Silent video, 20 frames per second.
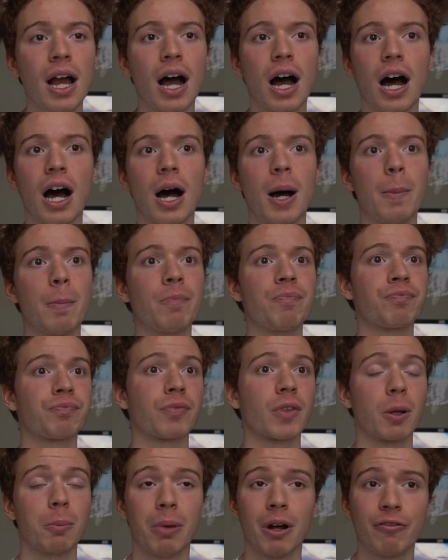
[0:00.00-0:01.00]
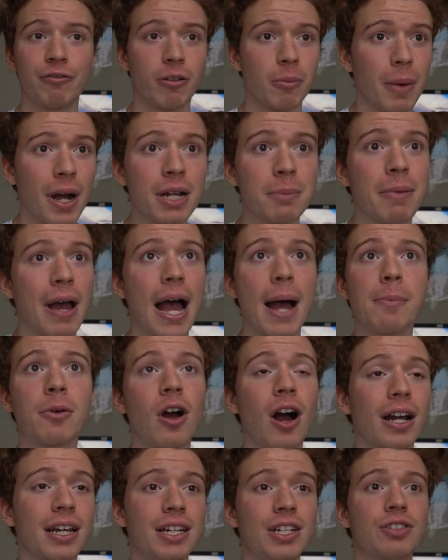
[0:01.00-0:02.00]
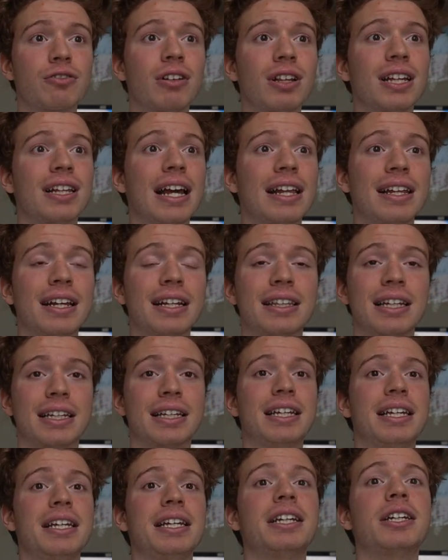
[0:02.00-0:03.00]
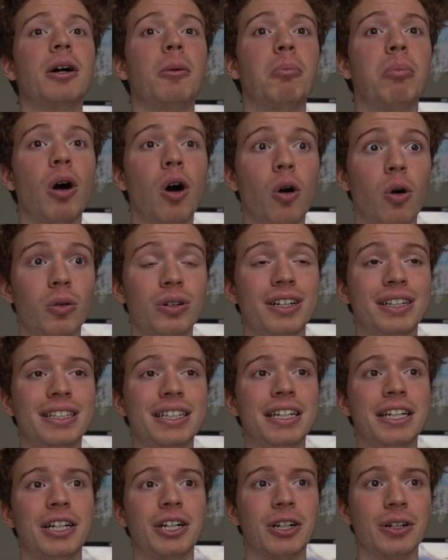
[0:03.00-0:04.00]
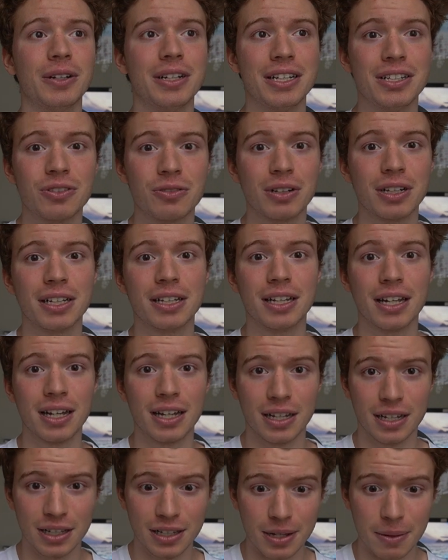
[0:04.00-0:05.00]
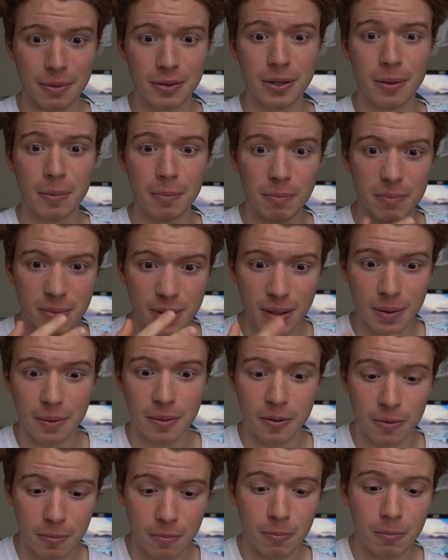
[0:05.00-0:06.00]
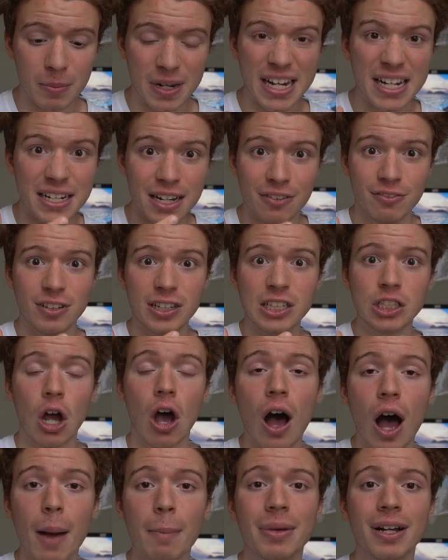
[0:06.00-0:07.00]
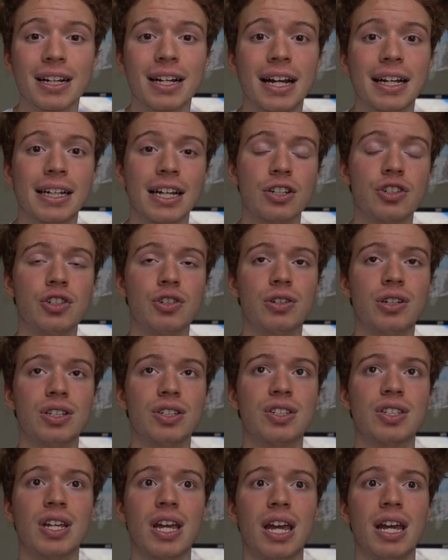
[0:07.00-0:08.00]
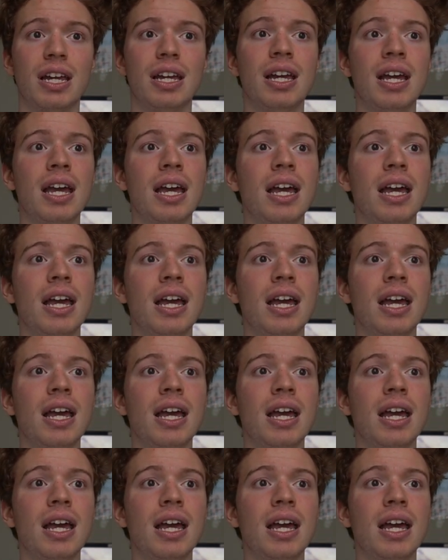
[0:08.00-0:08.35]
But for Mike Babcock, he's really, I think, the key component here. He's really the meat of the topic, I guess you could say.